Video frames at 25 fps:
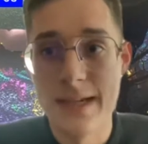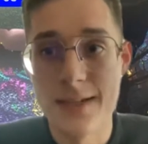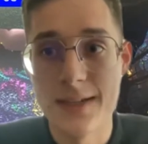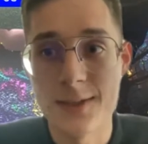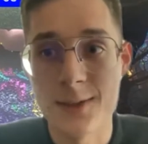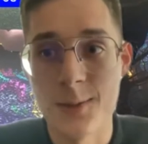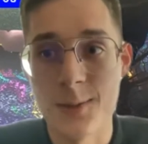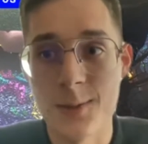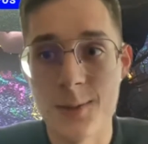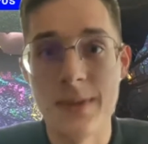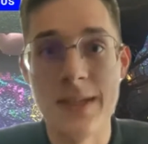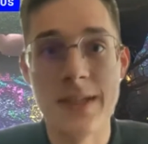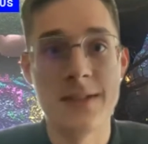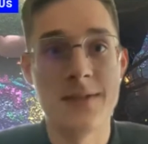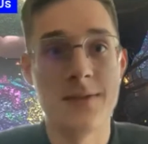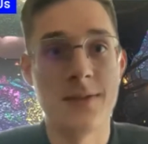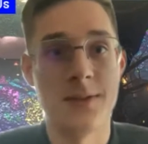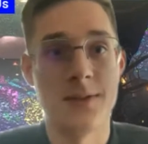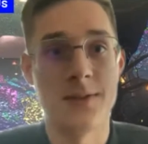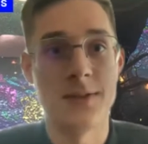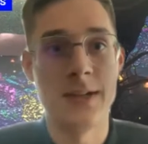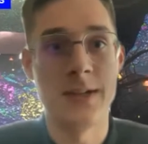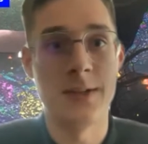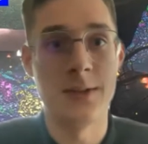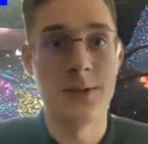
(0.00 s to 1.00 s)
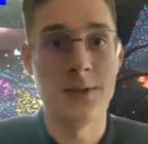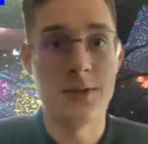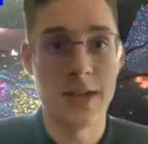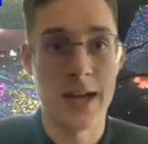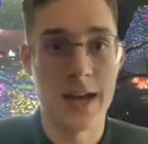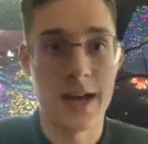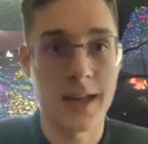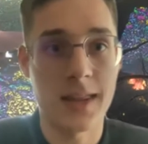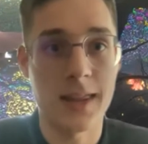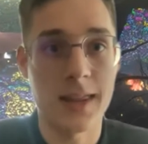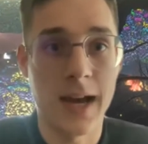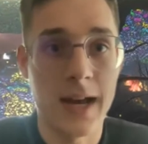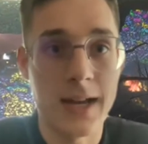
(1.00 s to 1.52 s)
So please feel free to
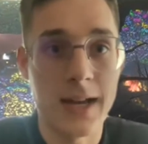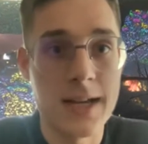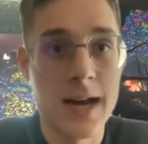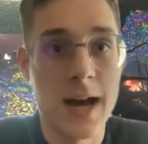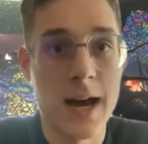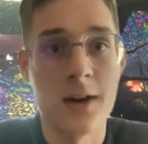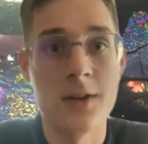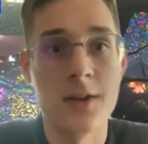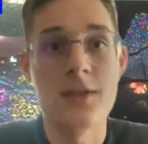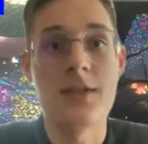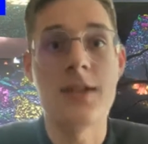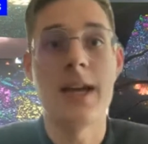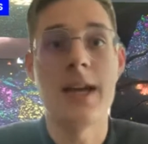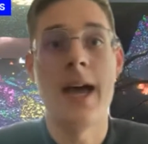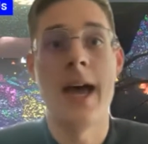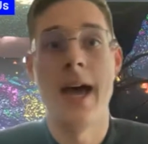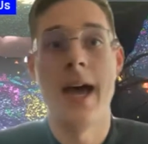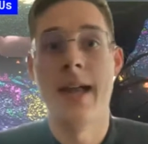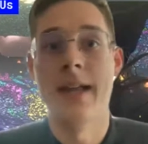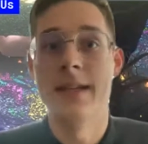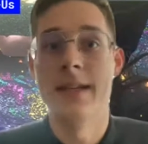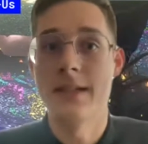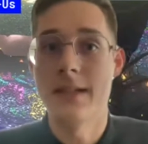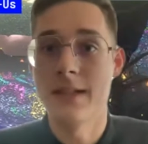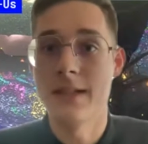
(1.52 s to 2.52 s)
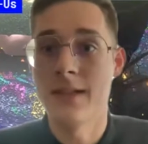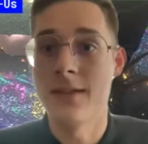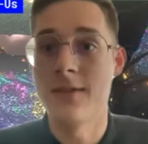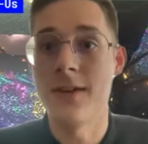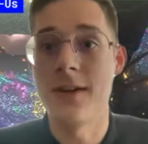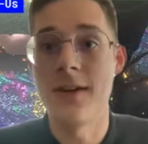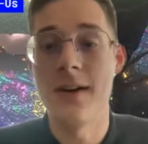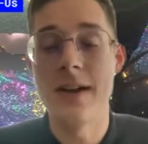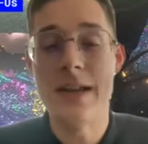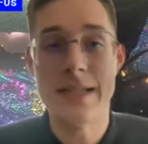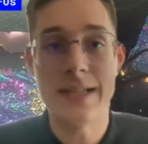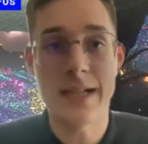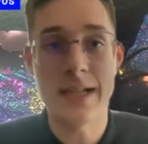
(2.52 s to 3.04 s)
check that out, and the various
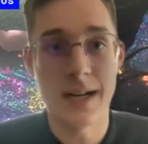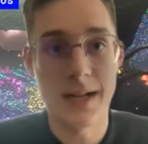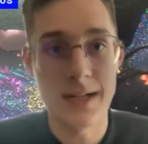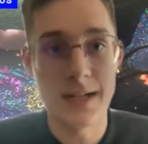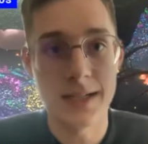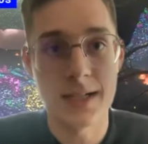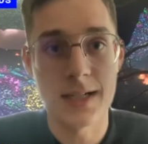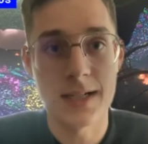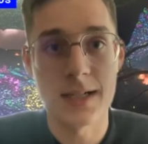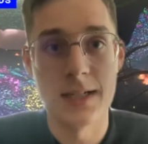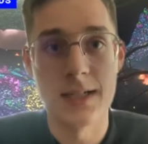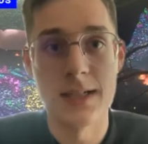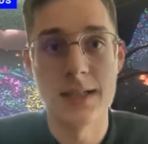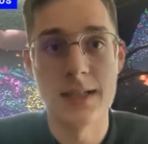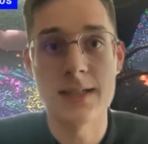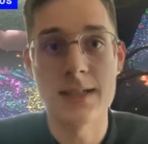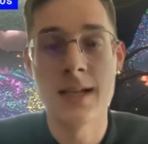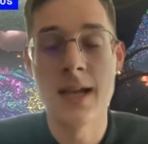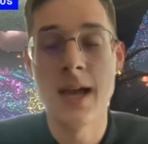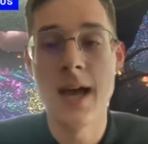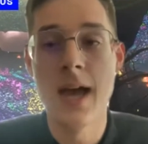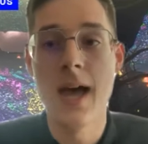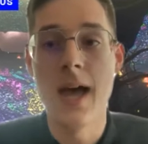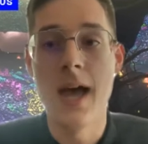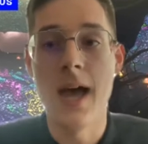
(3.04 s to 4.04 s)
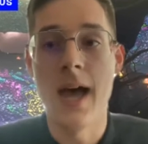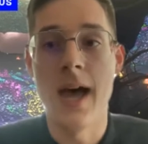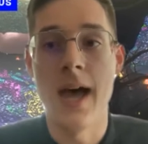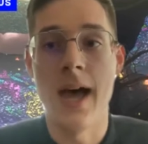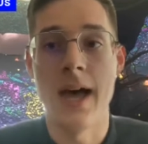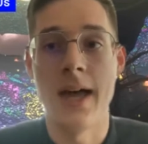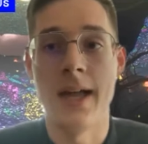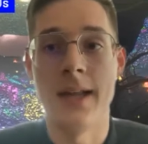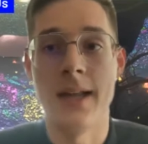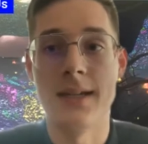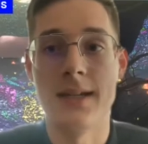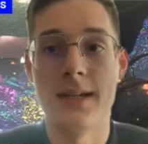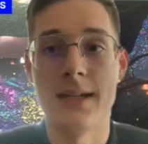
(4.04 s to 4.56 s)
articles
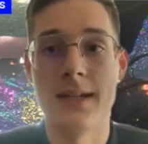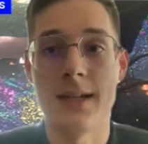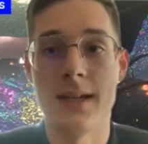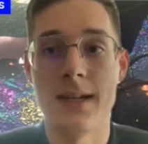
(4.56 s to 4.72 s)
and